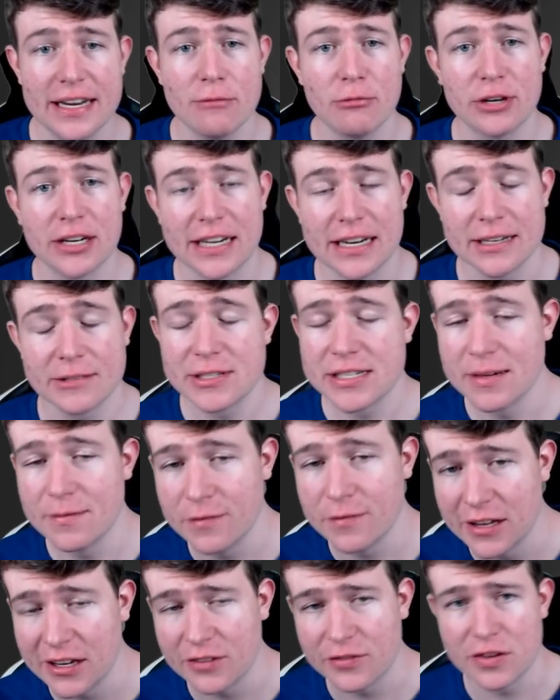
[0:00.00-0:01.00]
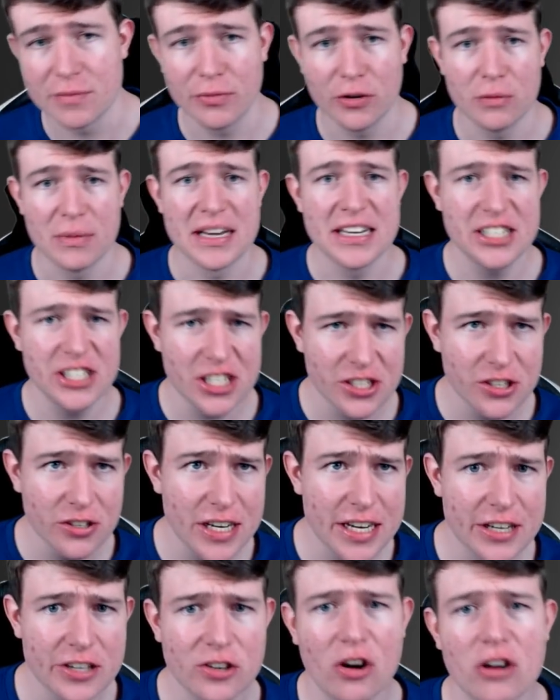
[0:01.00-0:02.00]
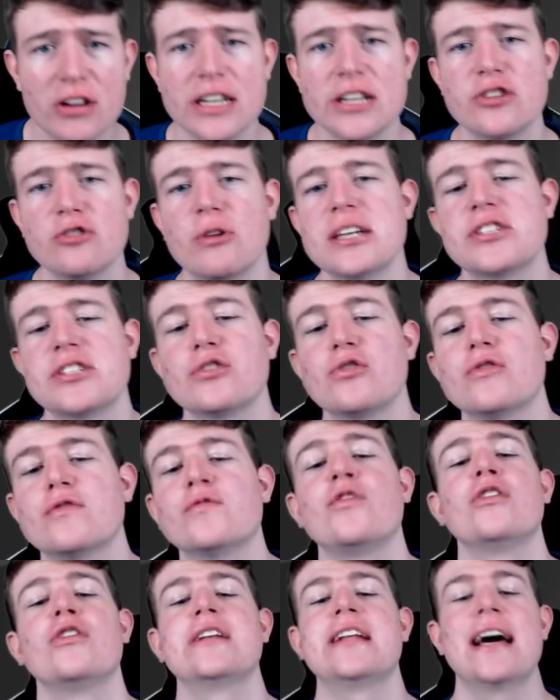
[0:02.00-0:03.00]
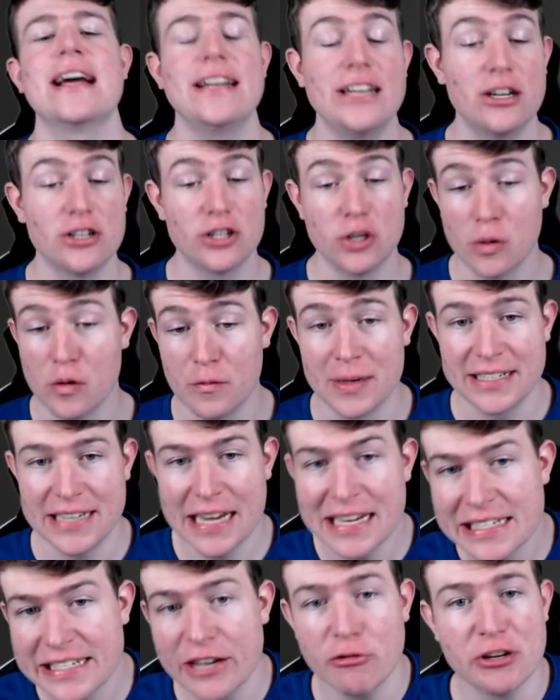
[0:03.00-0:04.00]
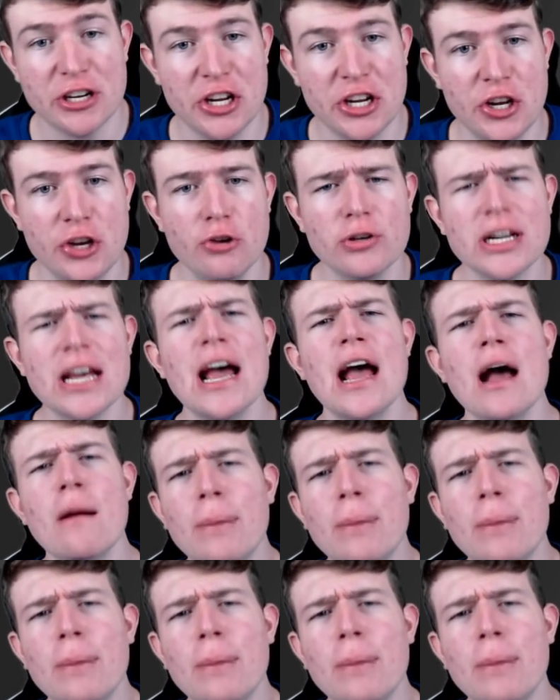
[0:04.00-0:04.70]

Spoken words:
I want to get some value of the Bomber. He's just going to ignore it and tries to go for Lightning on top of my Tesla. I already knew it.